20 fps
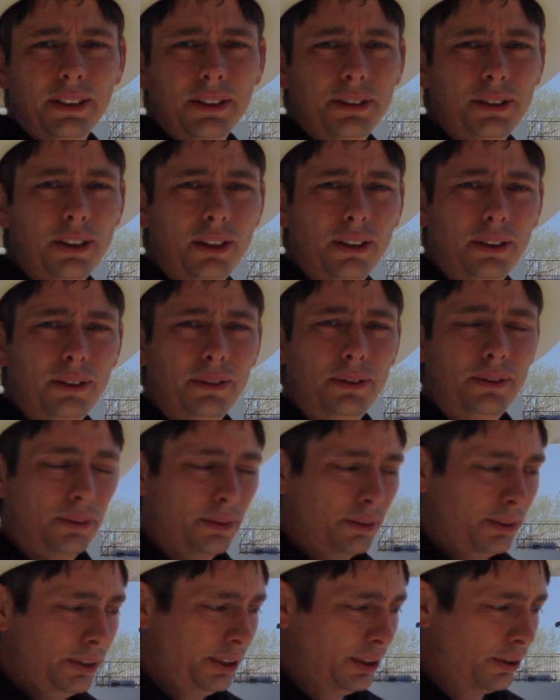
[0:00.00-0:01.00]
So
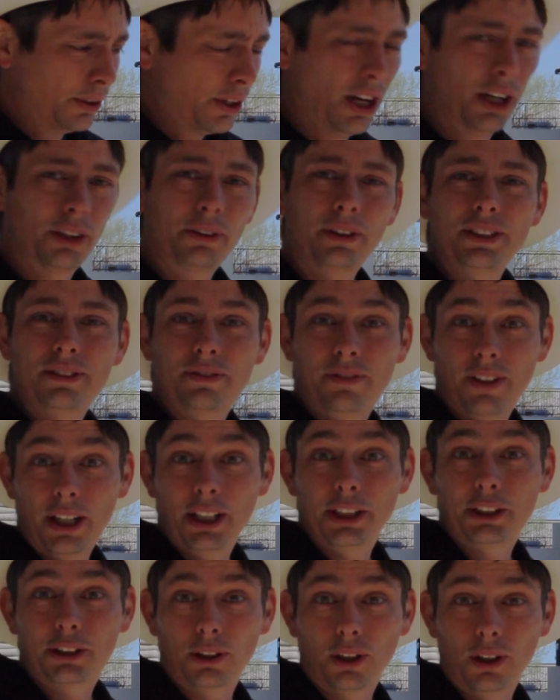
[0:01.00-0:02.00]
you know, is
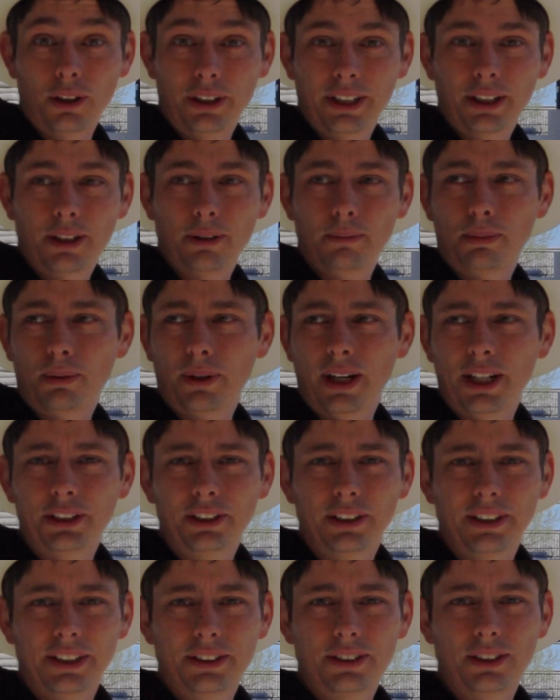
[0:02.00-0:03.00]
very strong in
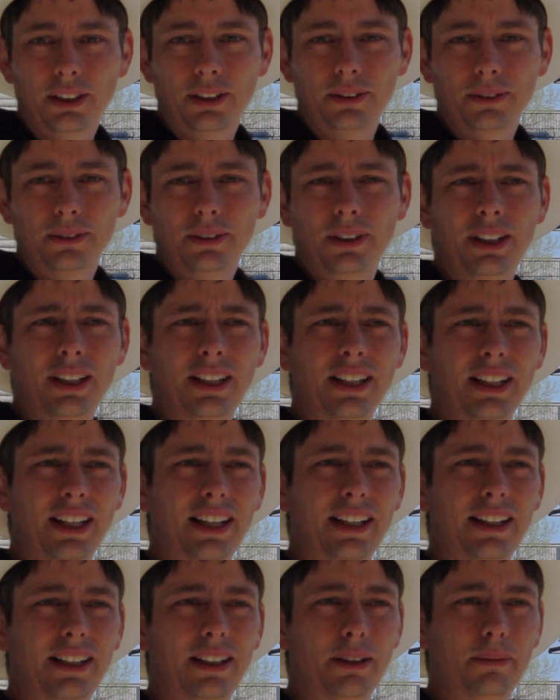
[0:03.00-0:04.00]
compression, and so
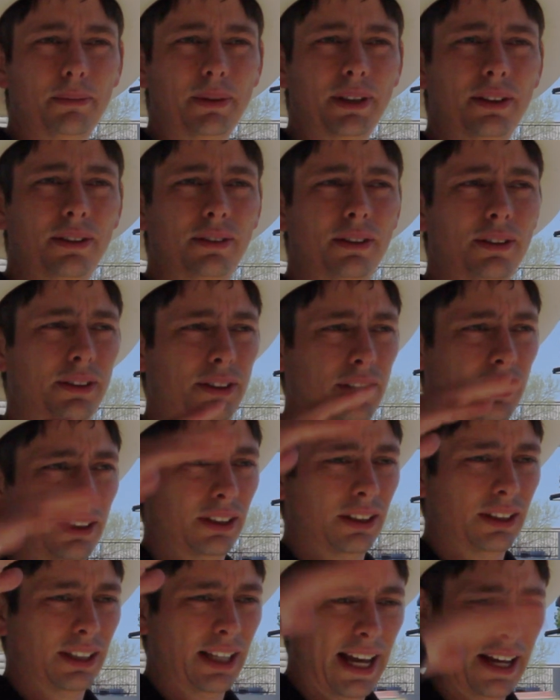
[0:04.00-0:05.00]
um, the
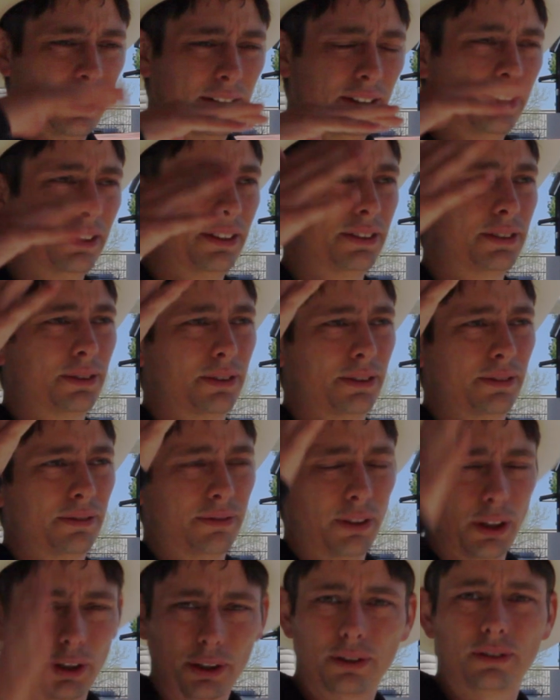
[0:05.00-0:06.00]
lat- uh, the sort
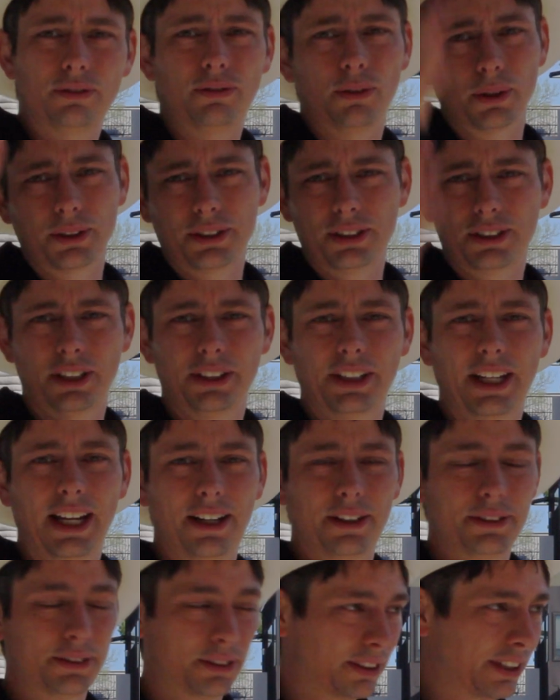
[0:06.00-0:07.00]
of vertical forces on the
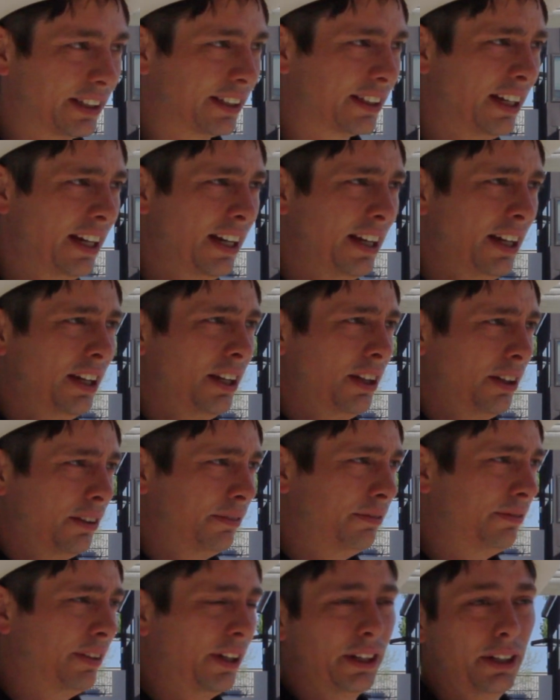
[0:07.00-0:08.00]
house are like
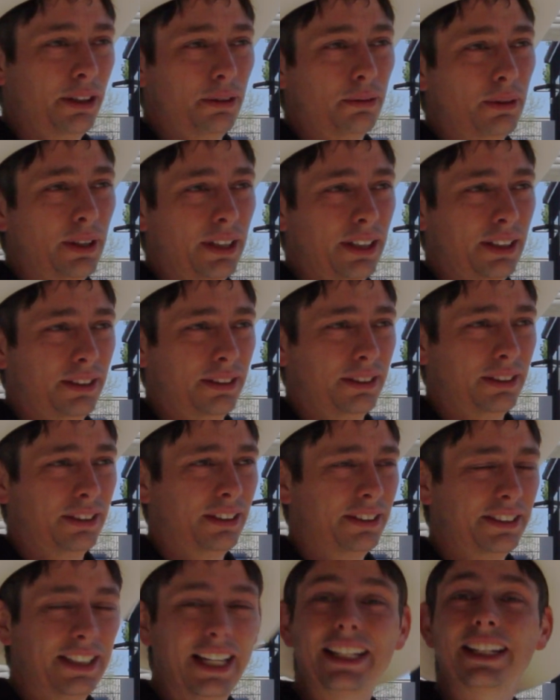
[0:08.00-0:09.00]
very
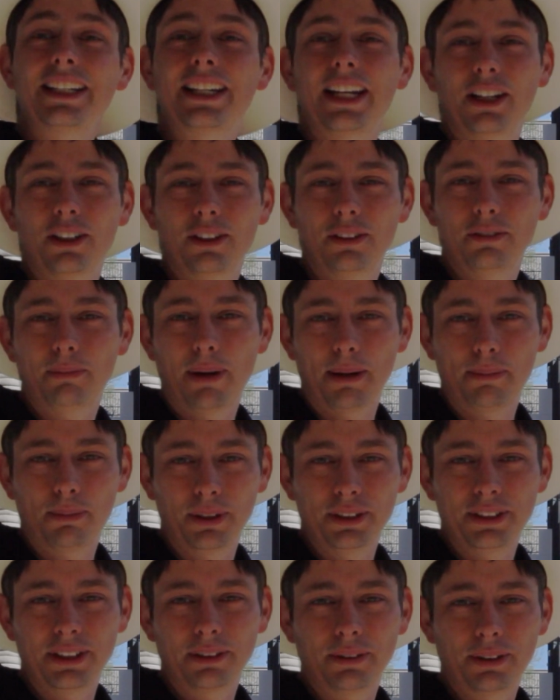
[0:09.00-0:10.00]
well taken care of by
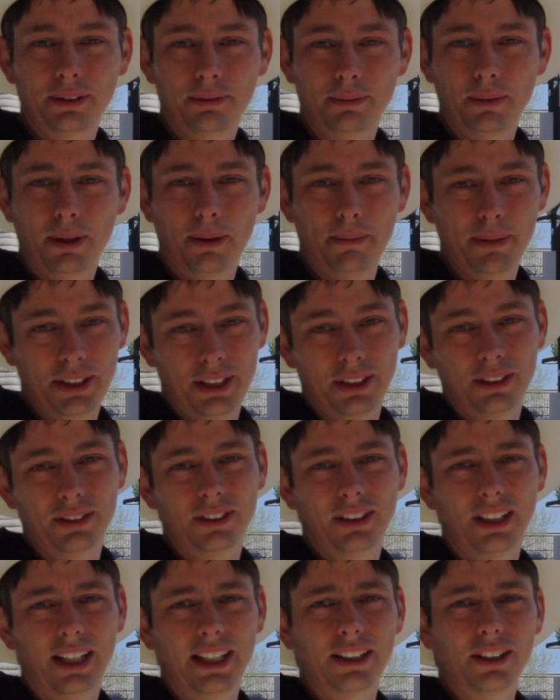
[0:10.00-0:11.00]
printing with a, a
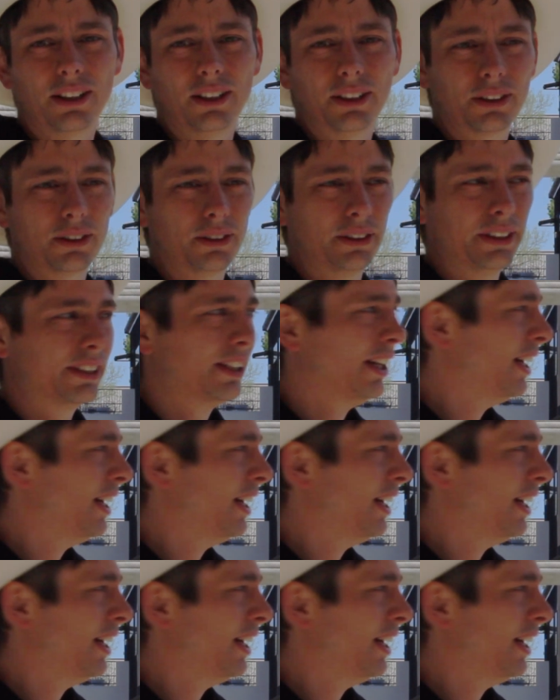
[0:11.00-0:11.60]
material like concrete.